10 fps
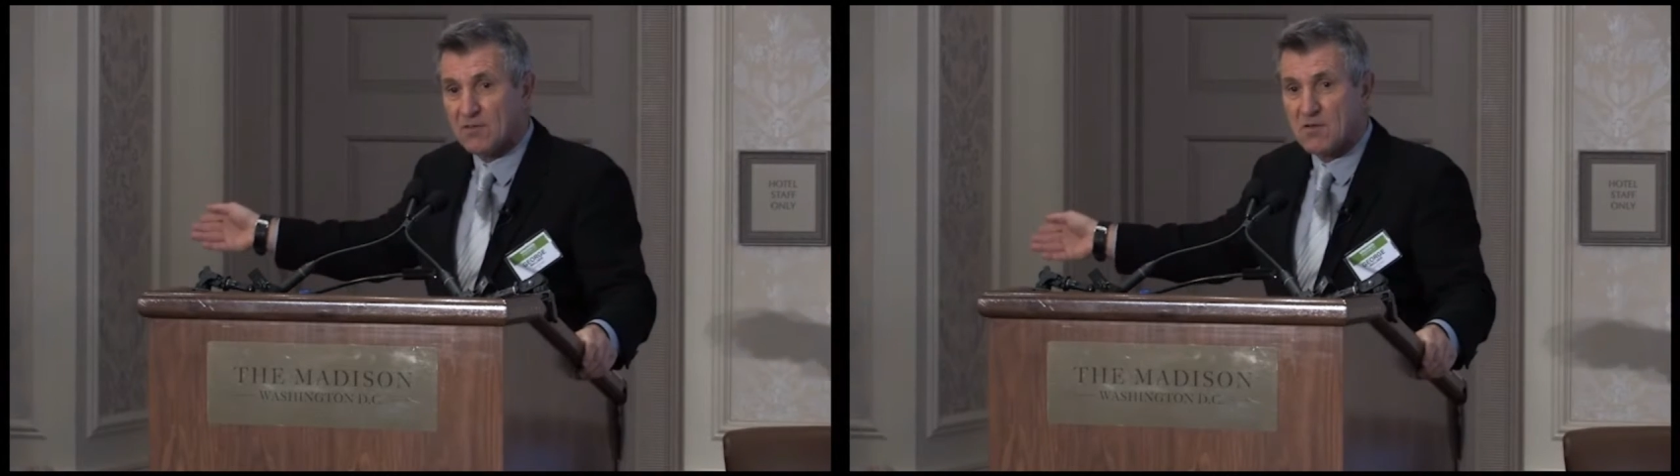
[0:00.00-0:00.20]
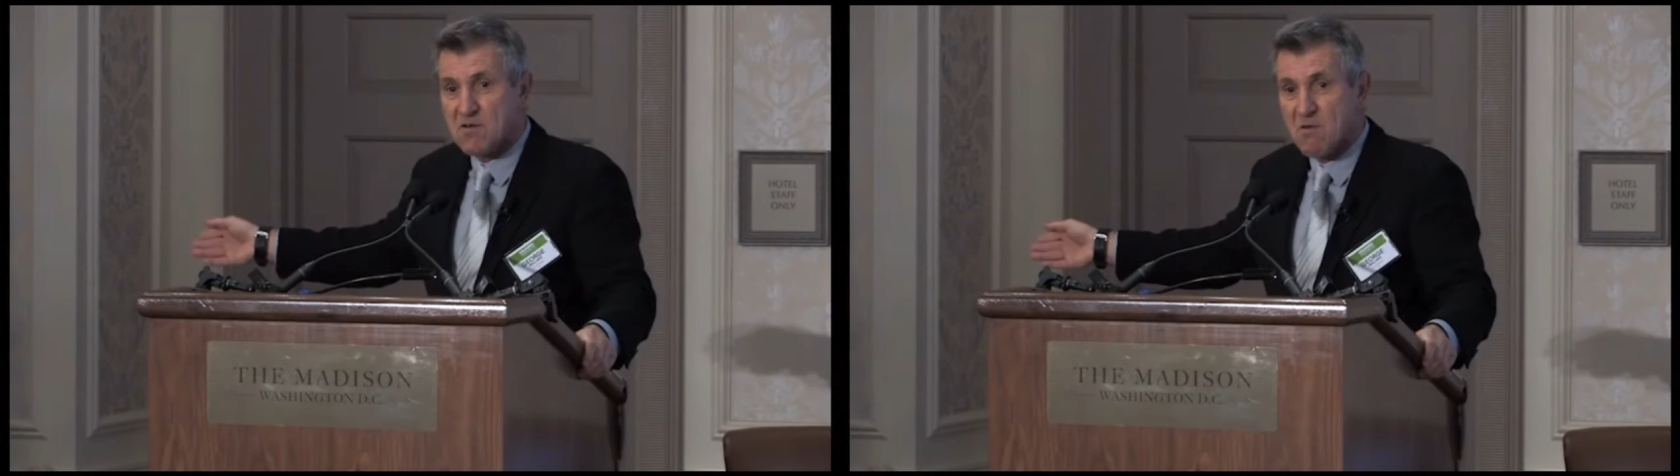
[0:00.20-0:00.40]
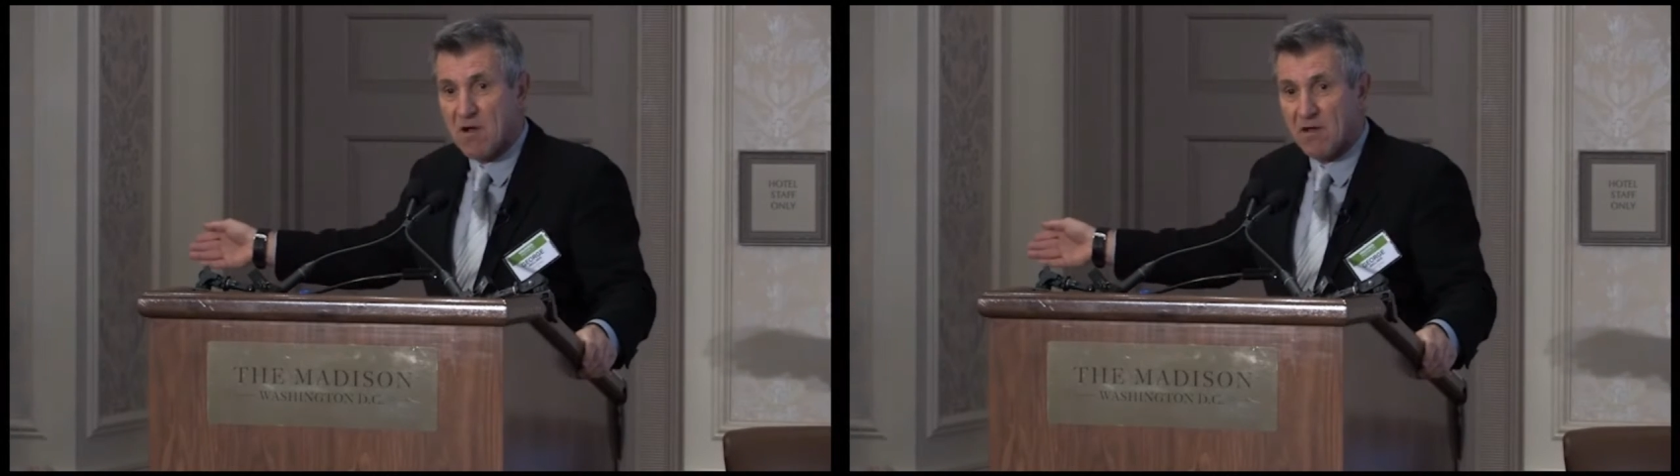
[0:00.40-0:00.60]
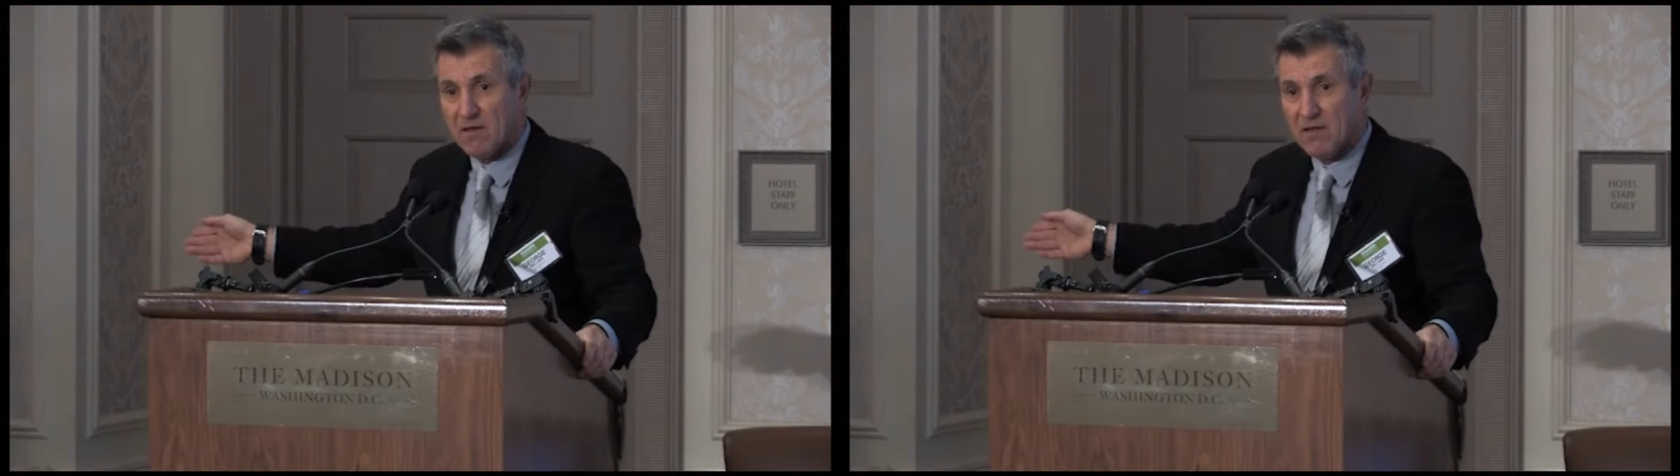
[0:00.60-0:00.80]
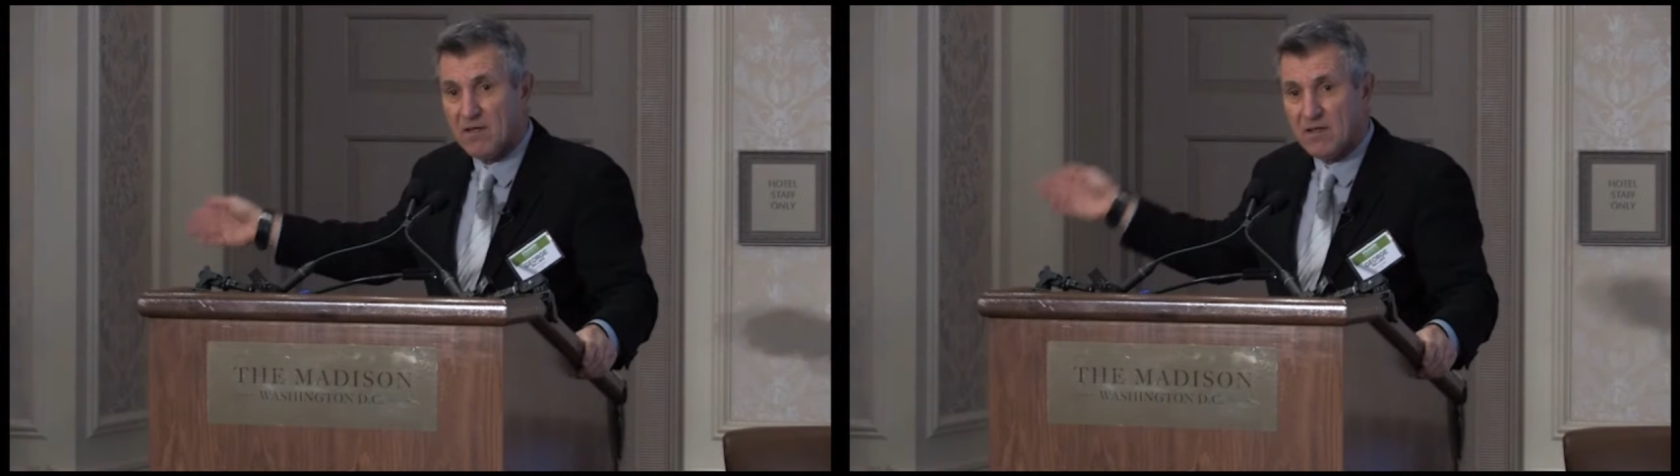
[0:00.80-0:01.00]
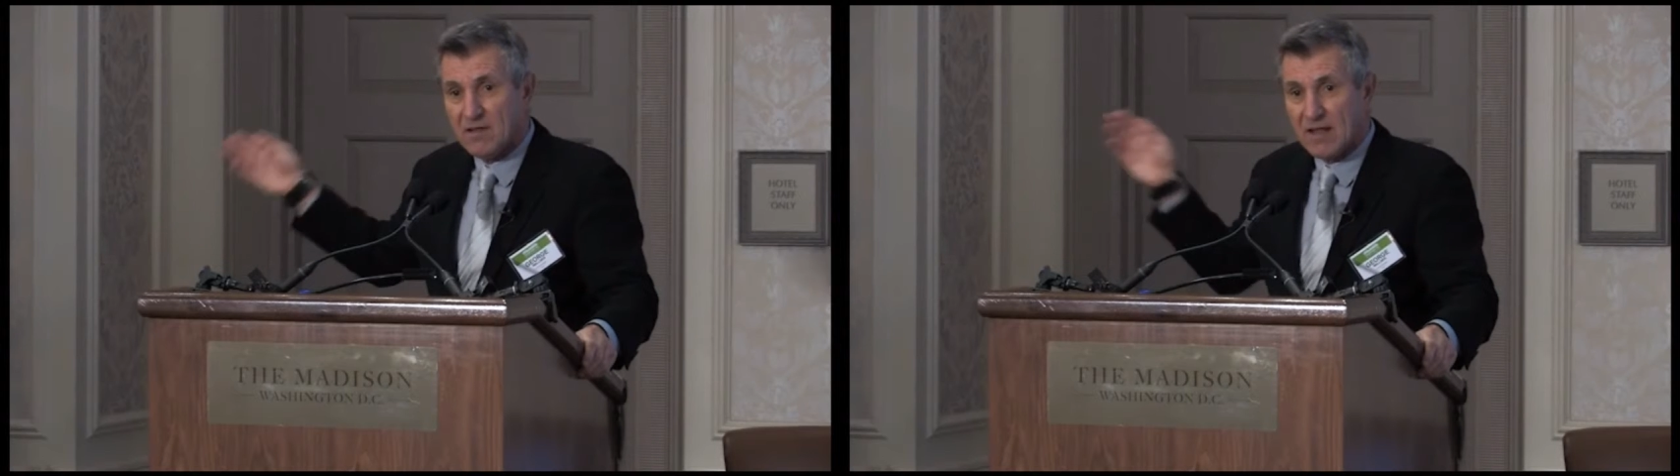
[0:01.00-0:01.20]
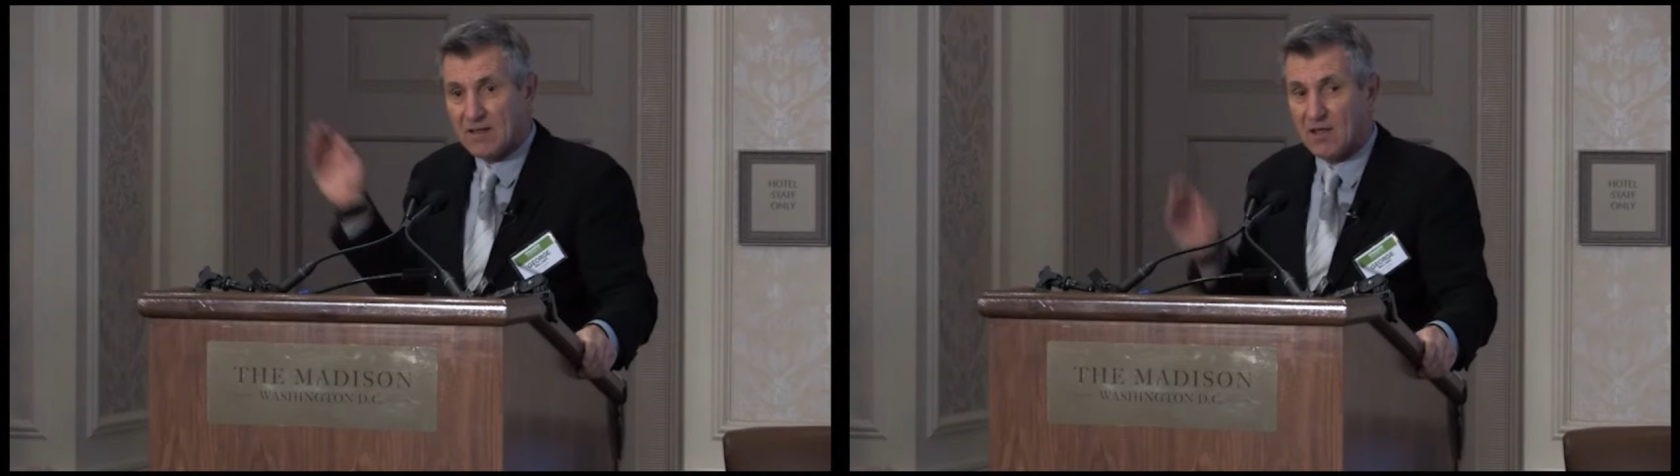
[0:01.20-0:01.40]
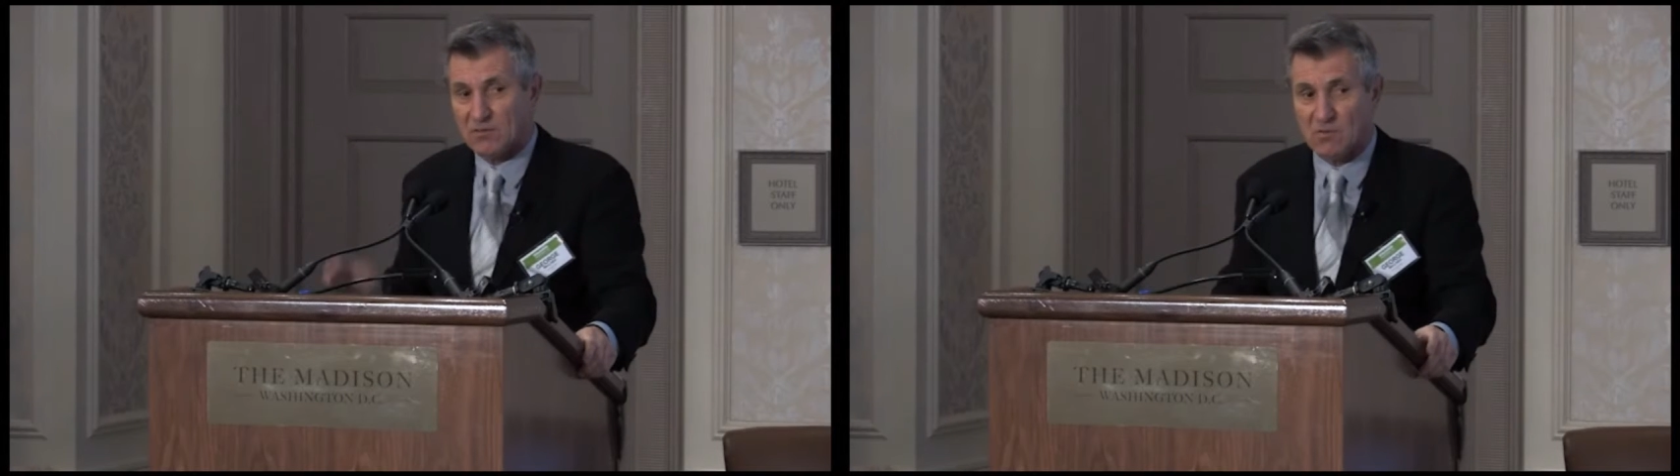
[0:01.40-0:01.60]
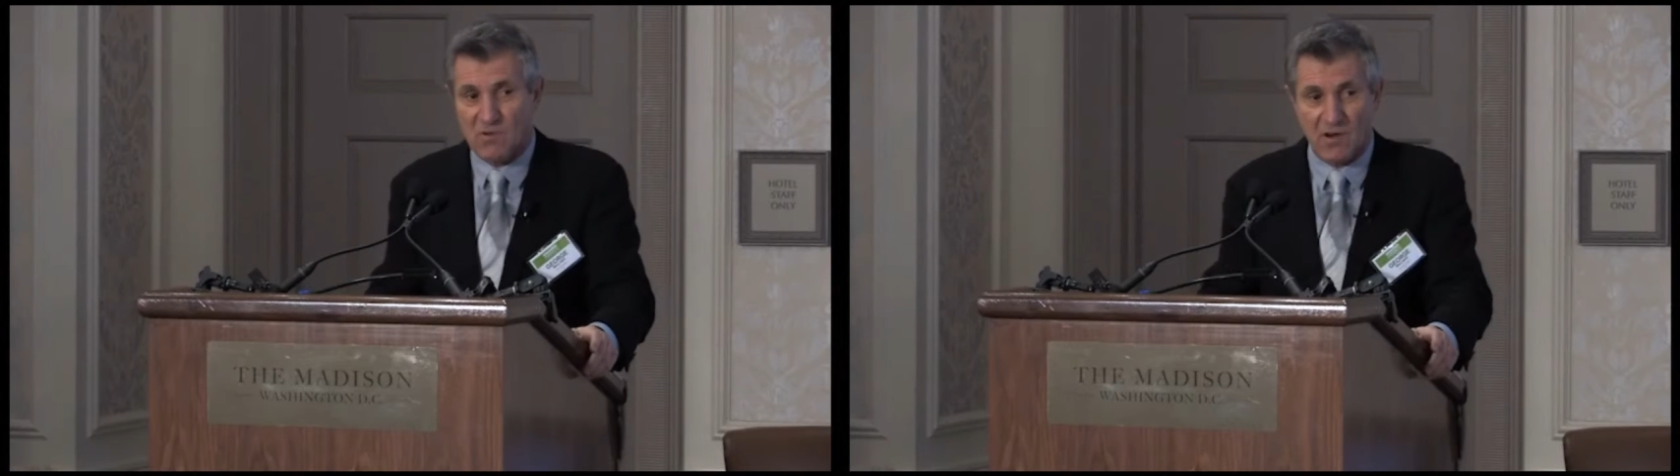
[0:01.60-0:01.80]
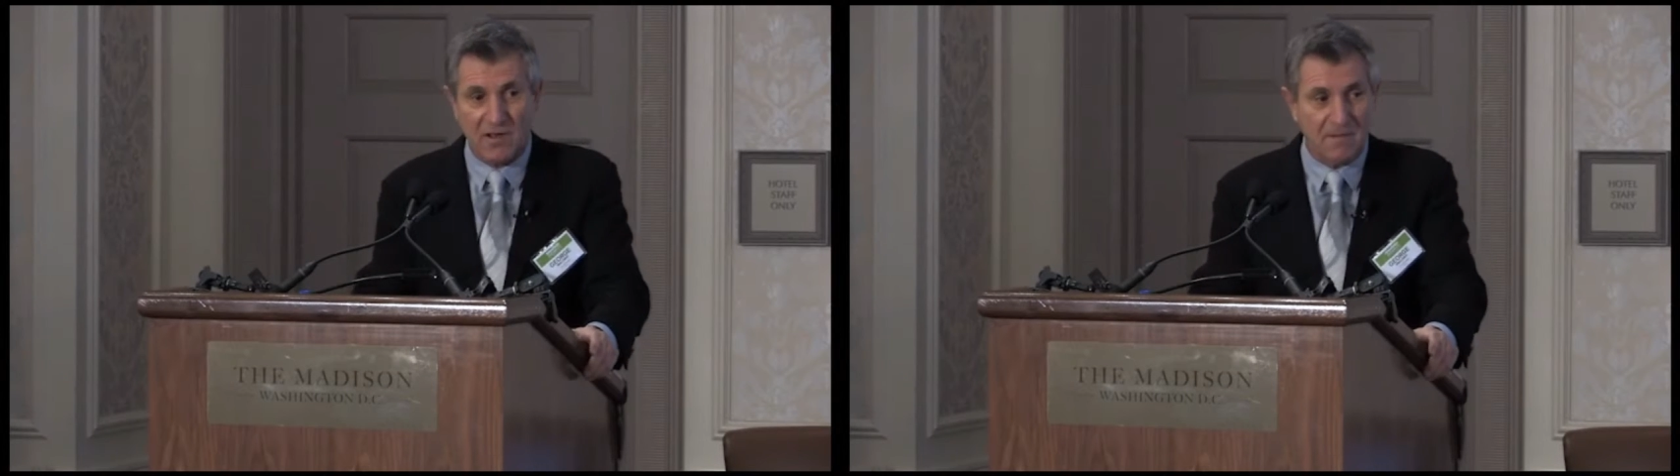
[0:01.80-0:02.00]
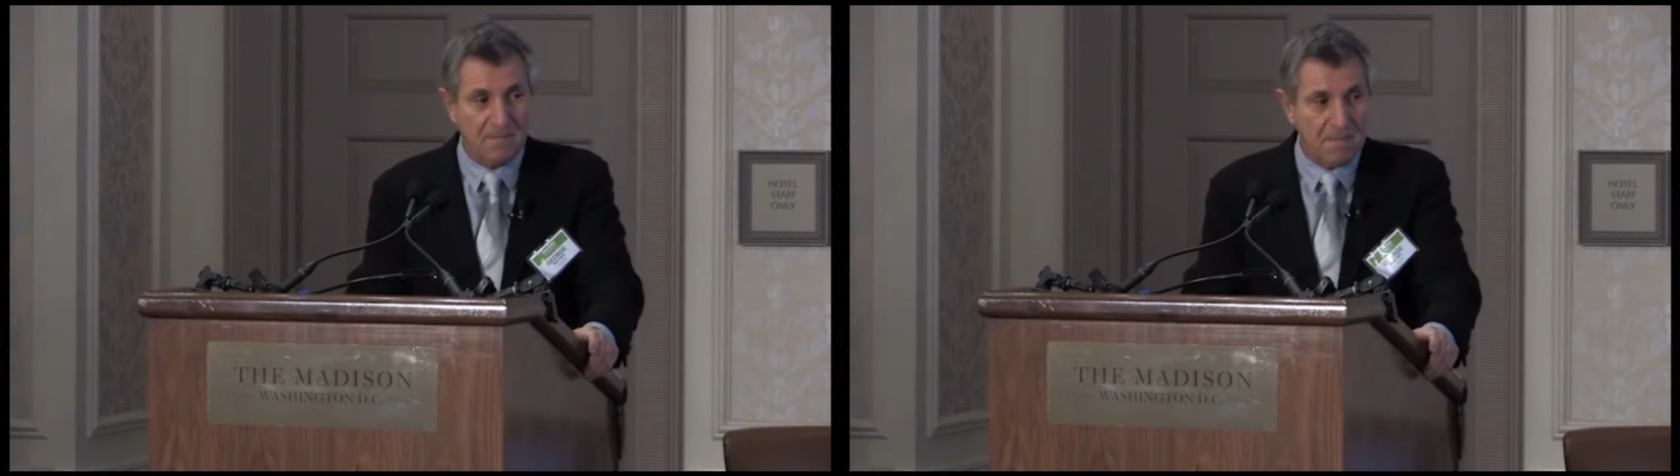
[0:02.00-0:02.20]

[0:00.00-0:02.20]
in the drawer. That doesn't work.